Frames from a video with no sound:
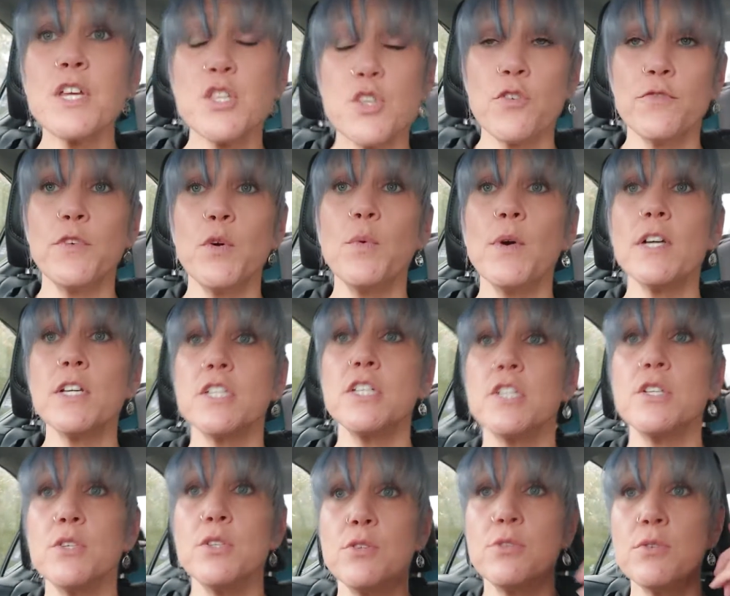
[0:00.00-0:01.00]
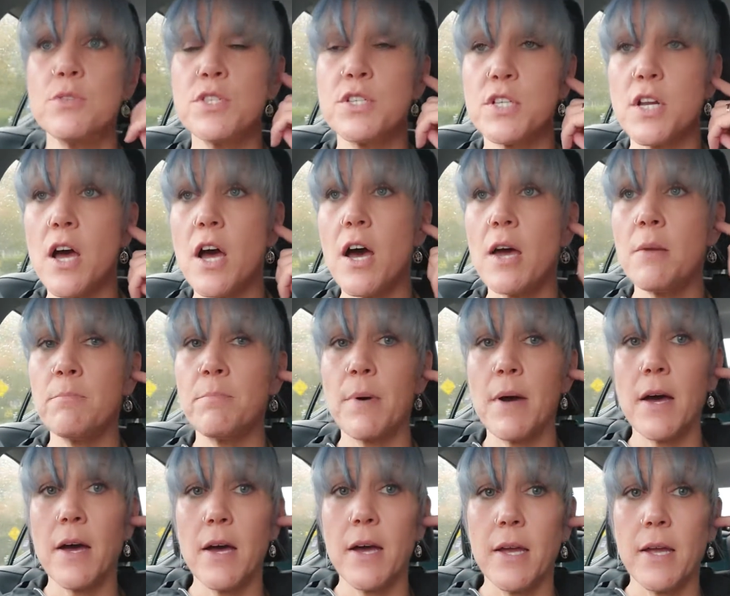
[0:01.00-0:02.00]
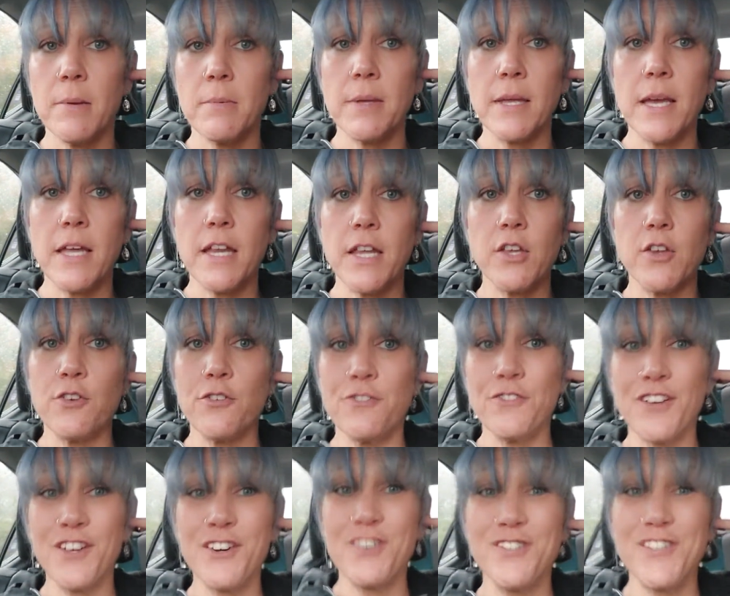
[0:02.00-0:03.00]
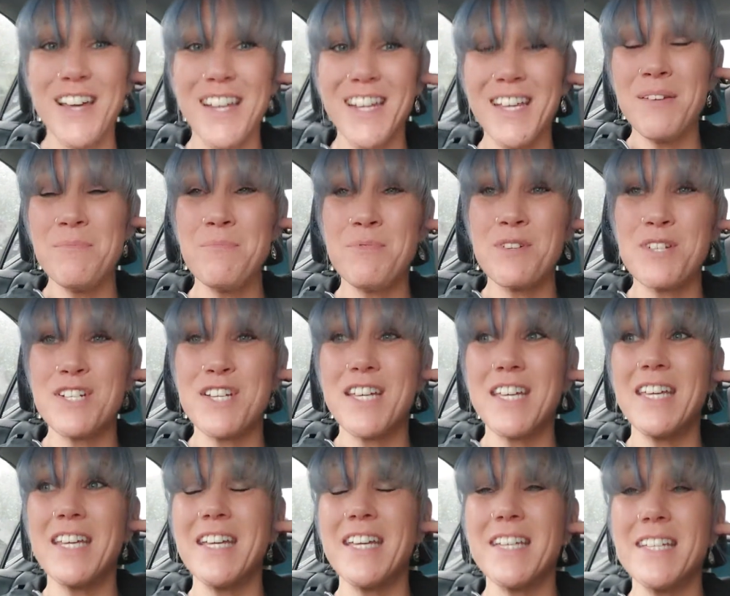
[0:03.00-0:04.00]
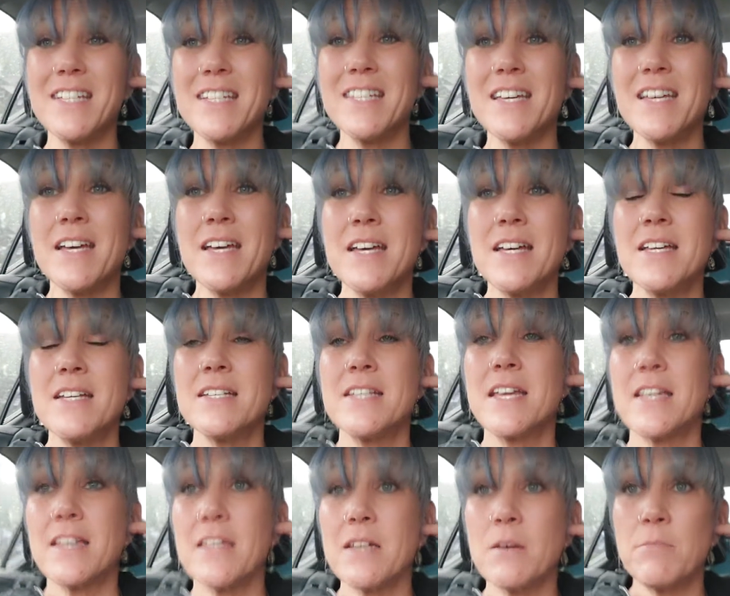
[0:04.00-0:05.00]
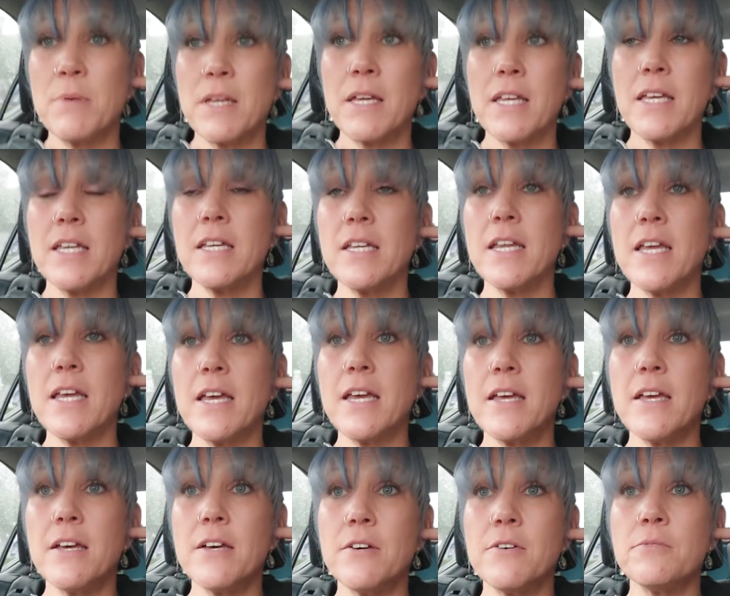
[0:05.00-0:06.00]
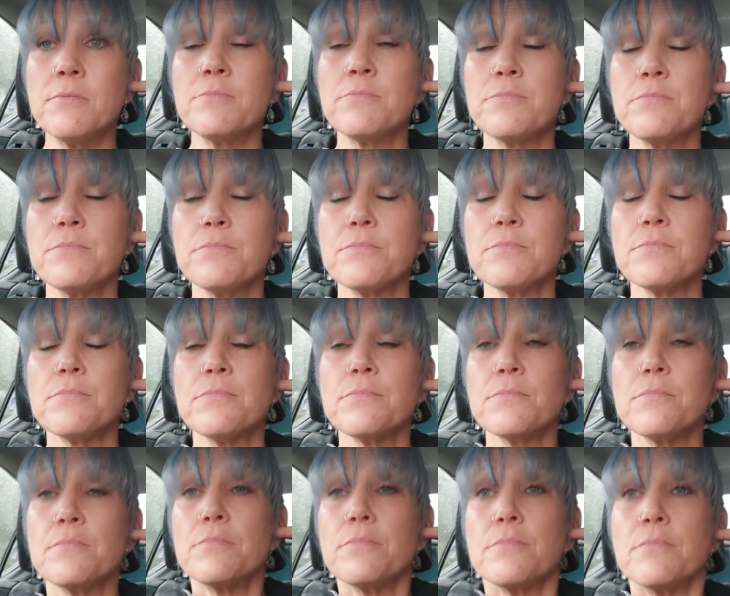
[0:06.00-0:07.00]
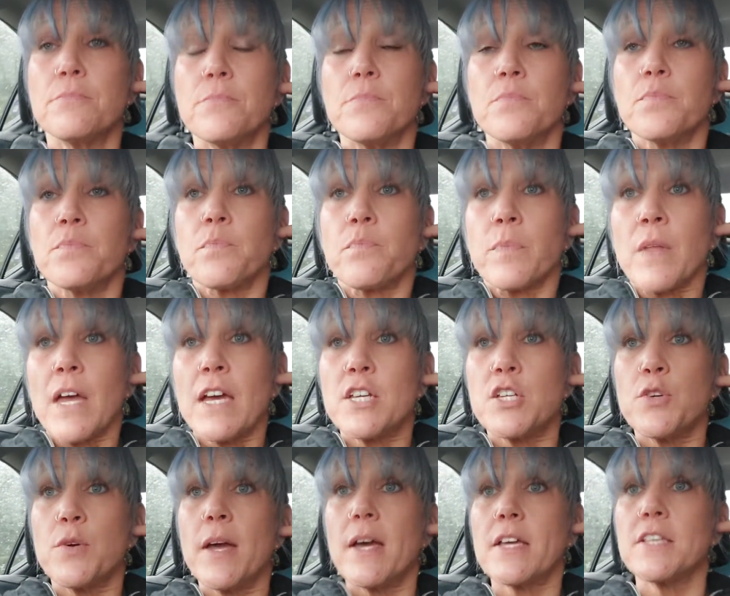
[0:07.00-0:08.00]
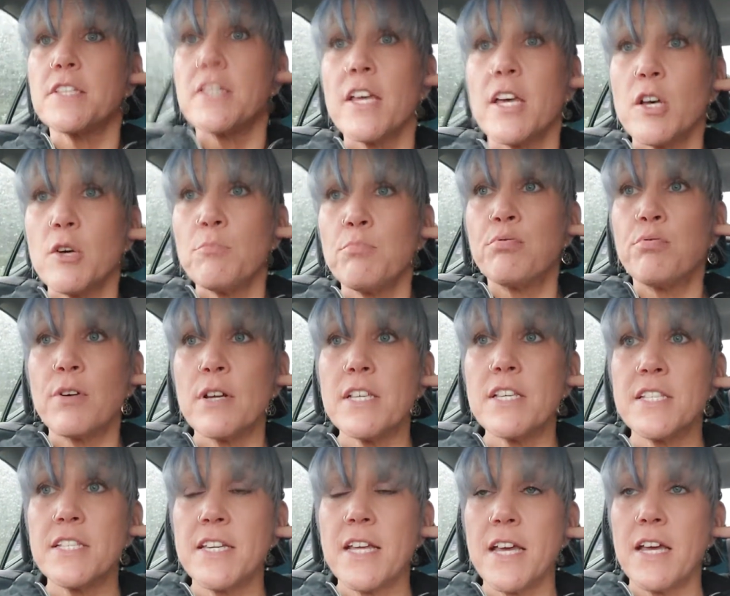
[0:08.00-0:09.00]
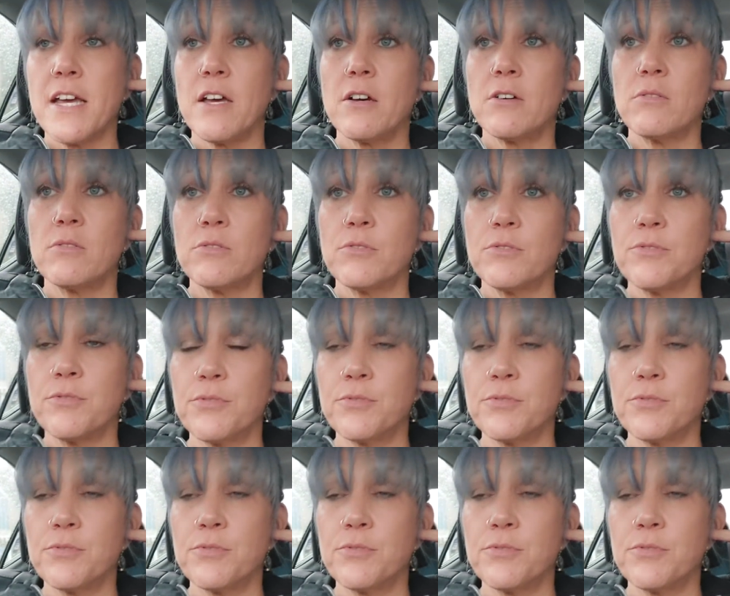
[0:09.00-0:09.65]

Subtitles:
So if you want to start by getting your finger ready, pushing it in, taking a big inhale, as you exhale, press down